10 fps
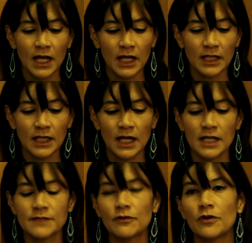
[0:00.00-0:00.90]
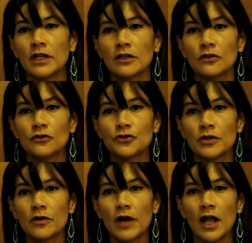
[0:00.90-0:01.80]
and that is for
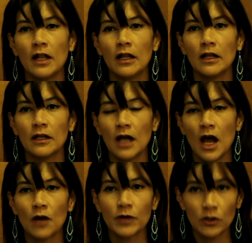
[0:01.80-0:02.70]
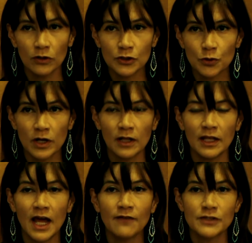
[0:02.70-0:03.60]
industrial, agricultural,
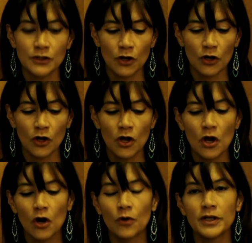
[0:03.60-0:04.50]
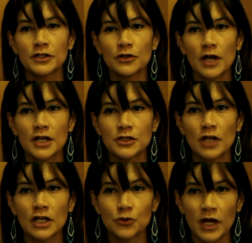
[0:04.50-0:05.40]
livestock, or
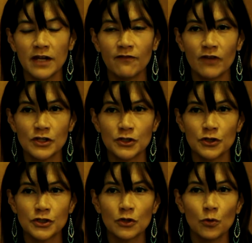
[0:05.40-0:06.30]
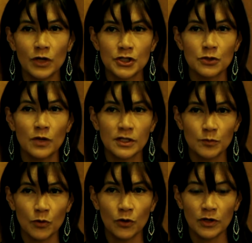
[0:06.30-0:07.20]
international trade investors who wish to
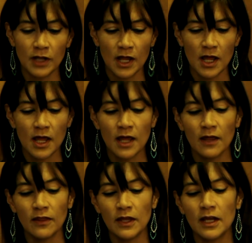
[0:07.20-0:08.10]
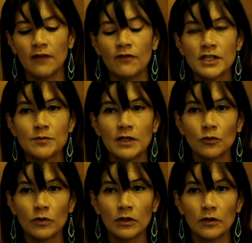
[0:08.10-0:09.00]
export. The investment